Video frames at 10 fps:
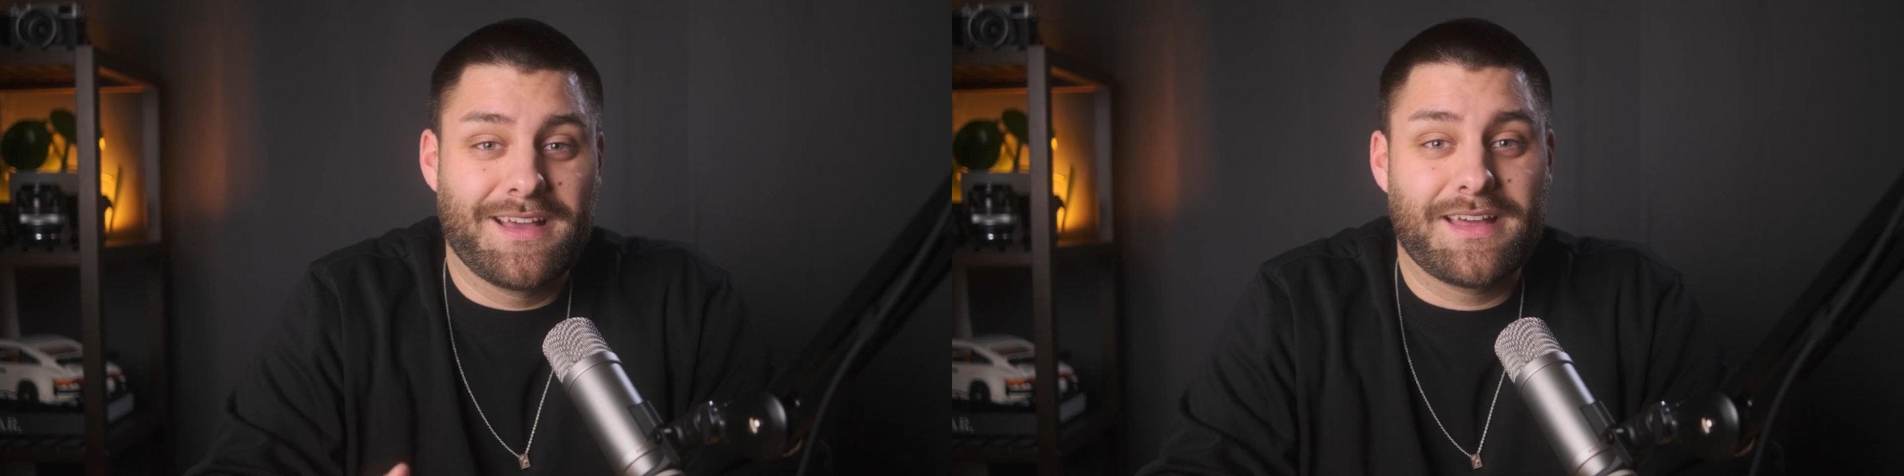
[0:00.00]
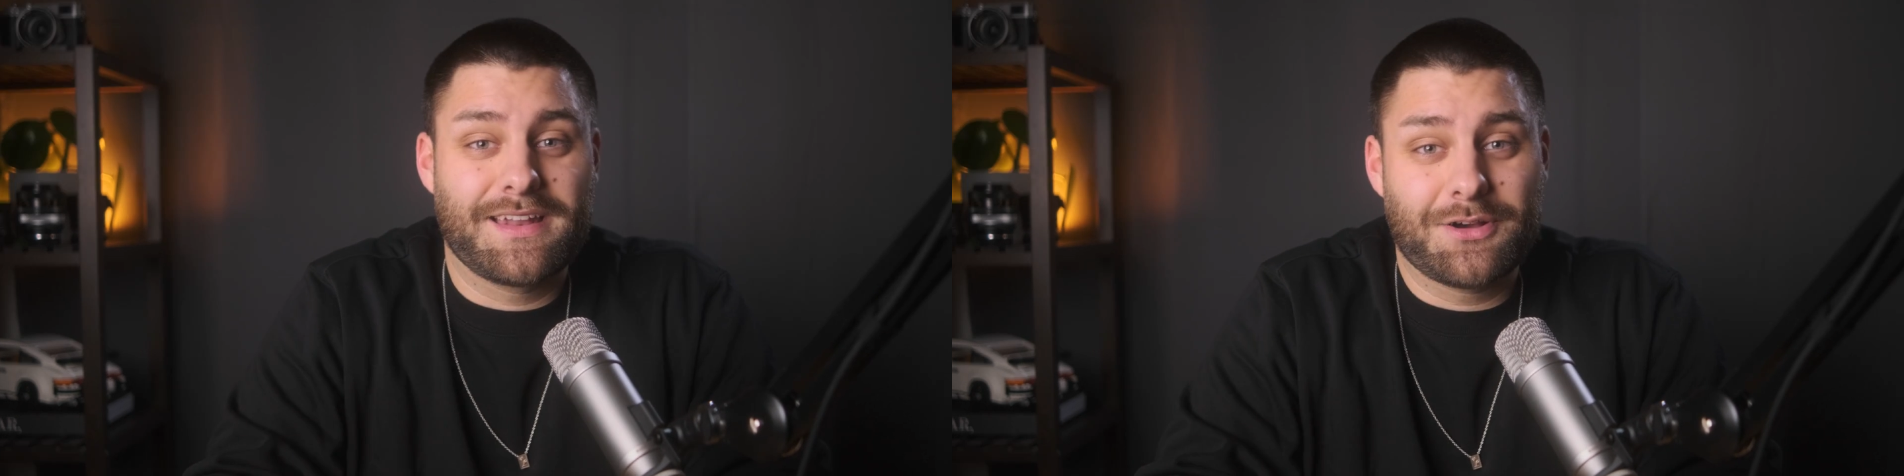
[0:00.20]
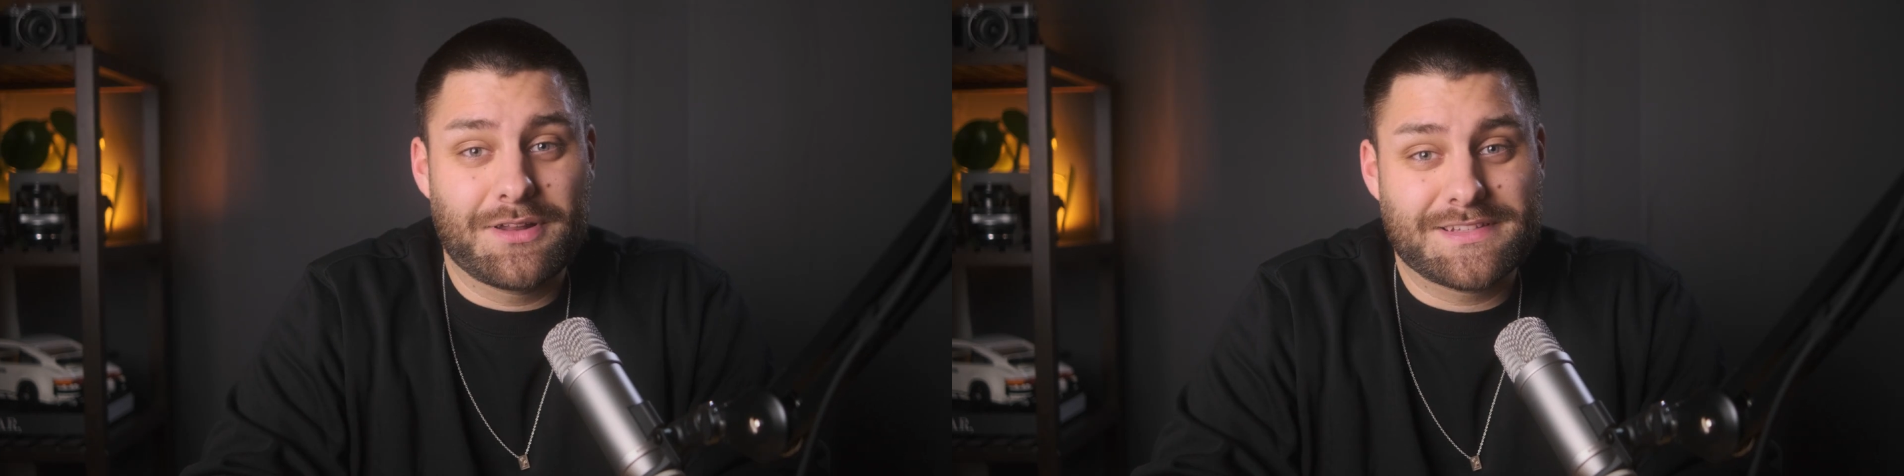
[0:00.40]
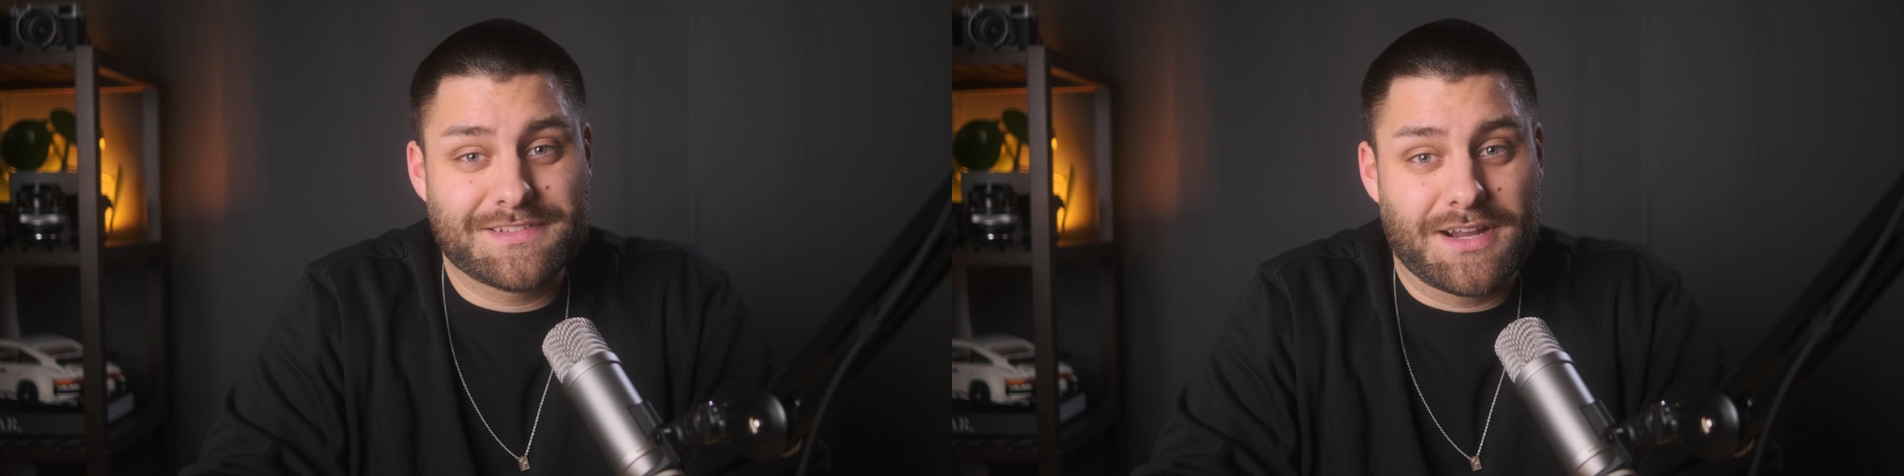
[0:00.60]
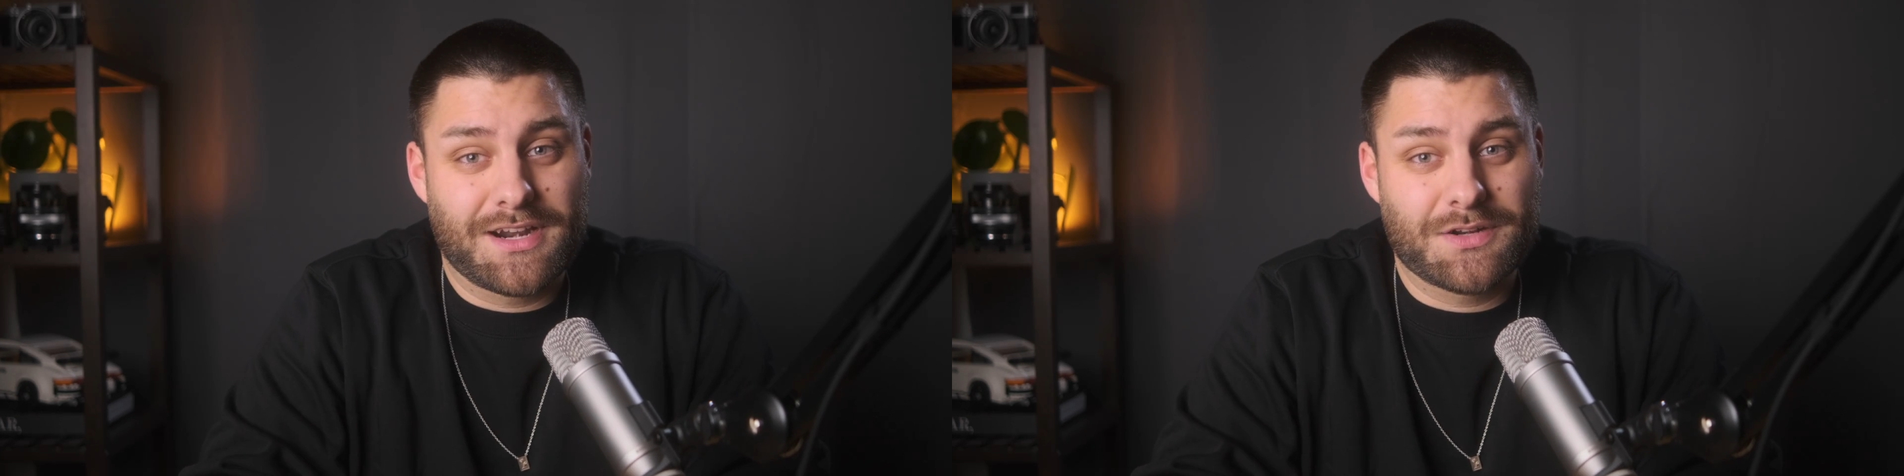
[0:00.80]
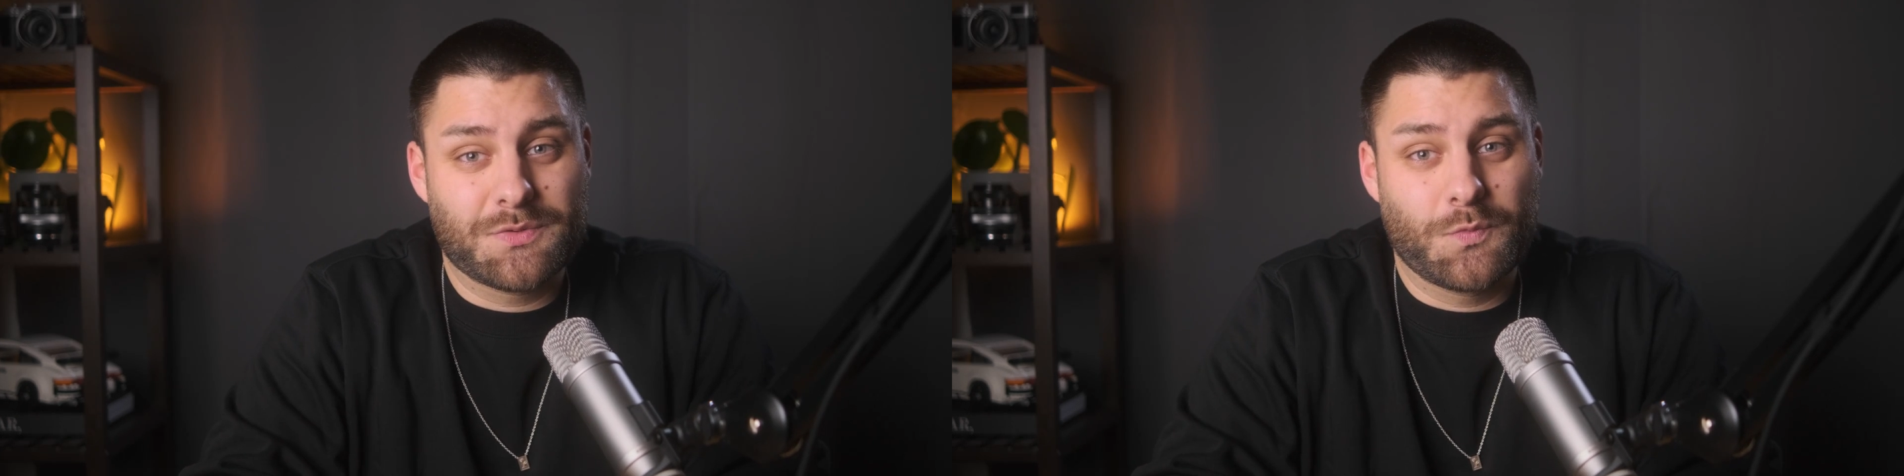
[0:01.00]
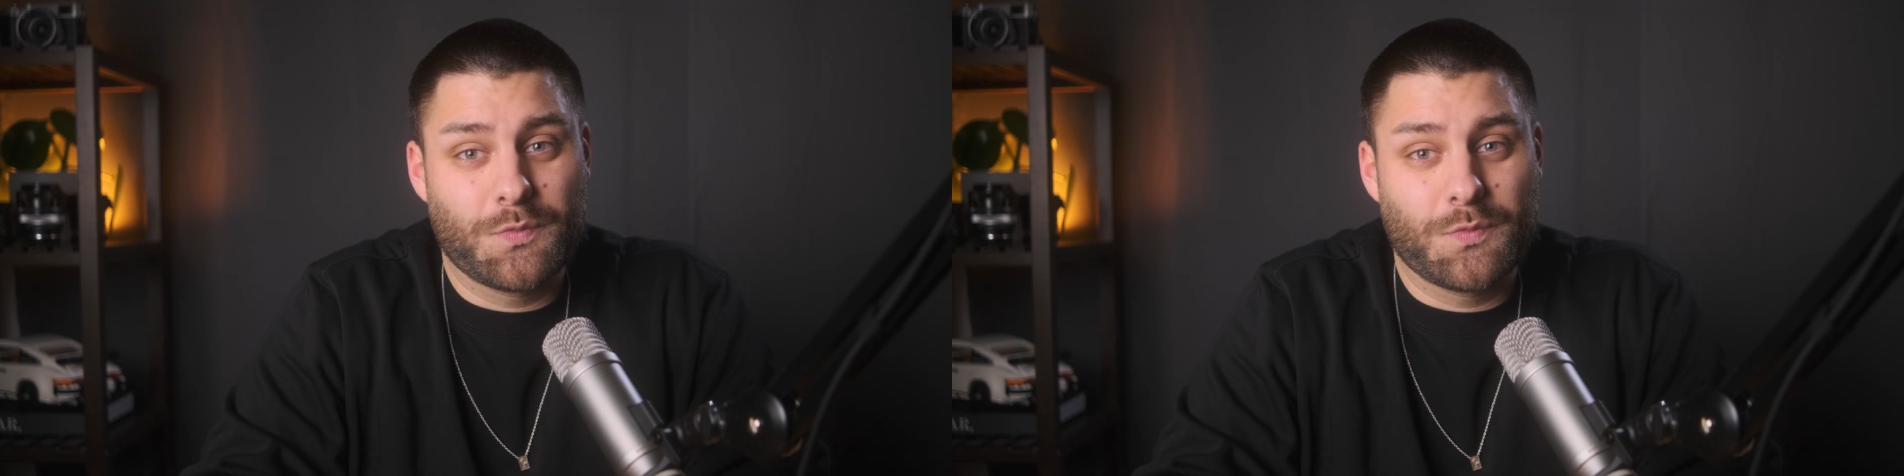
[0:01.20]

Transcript: And now let's start